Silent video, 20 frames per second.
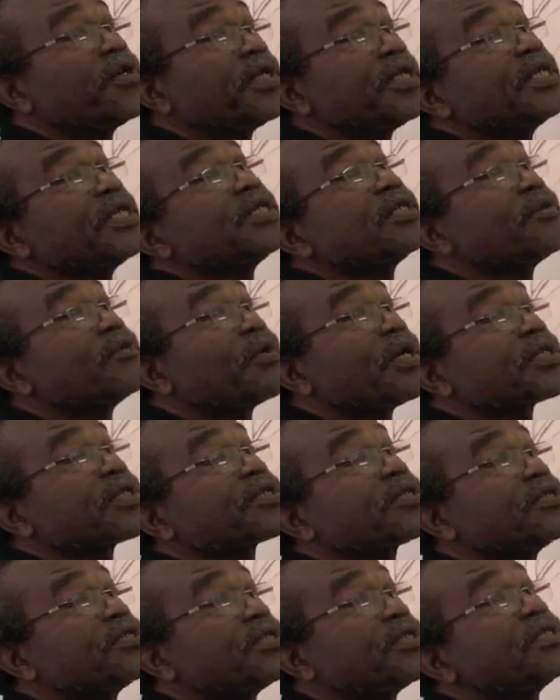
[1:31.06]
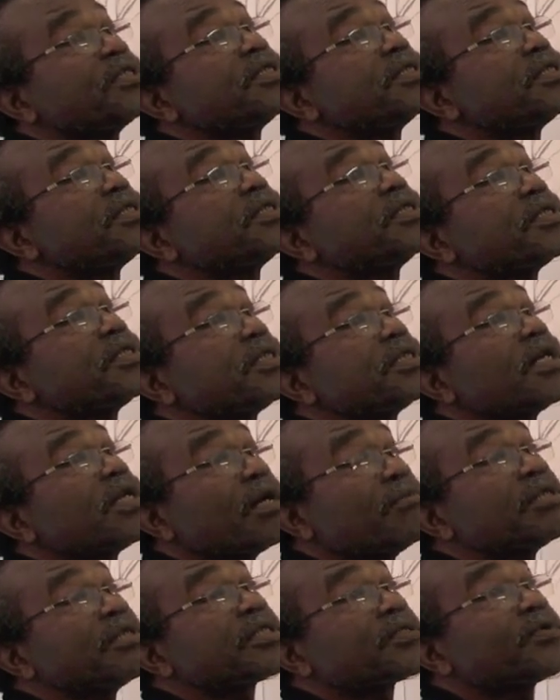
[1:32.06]
in the Western
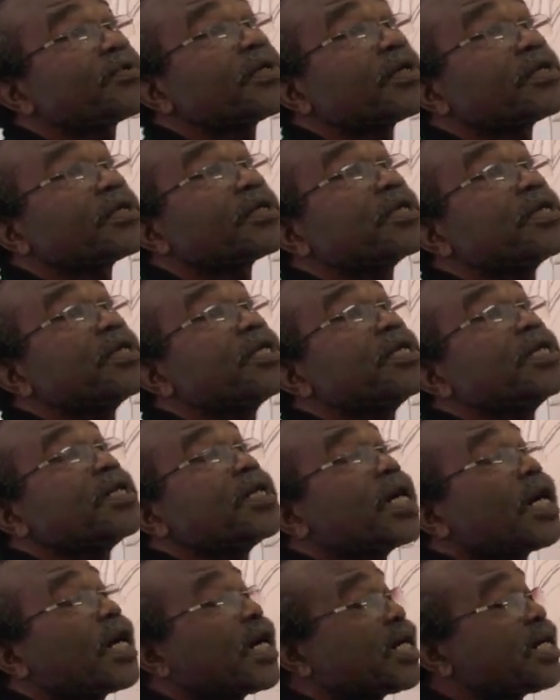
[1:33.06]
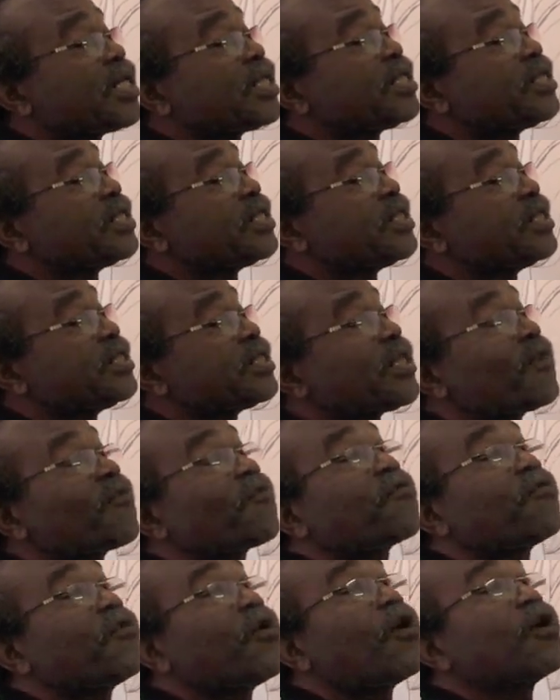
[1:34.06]
Hemisphere. And they
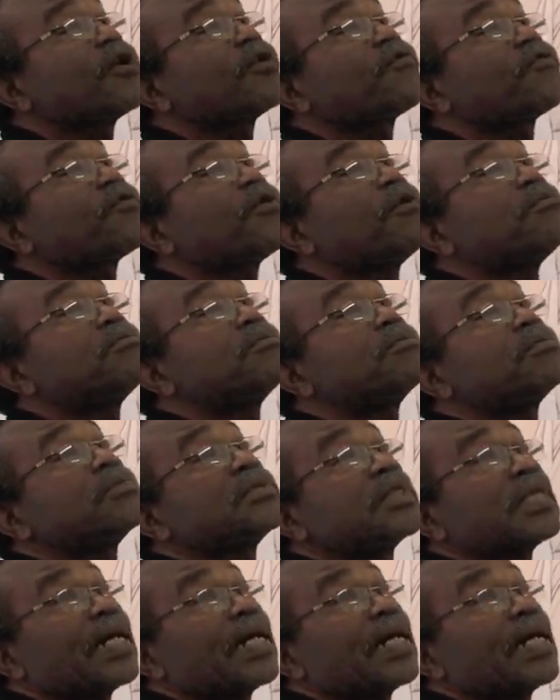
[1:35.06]
fought from